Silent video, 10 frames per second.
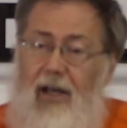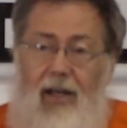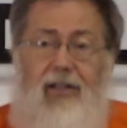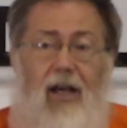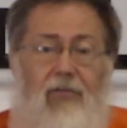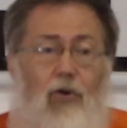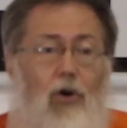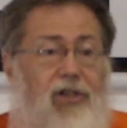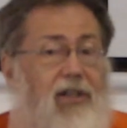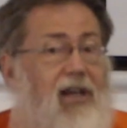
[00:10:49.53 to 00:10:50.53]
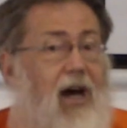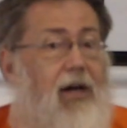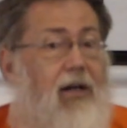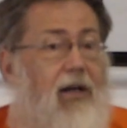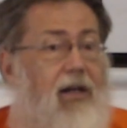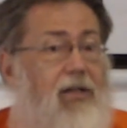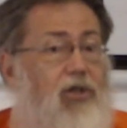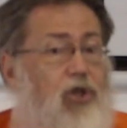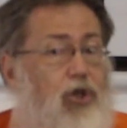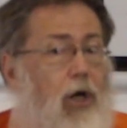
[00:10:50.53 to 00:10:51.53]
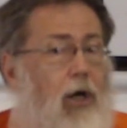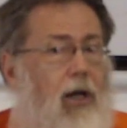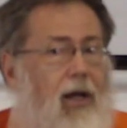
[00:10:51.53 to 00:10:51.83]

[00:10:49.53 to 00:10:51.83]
and therefore the darkness shall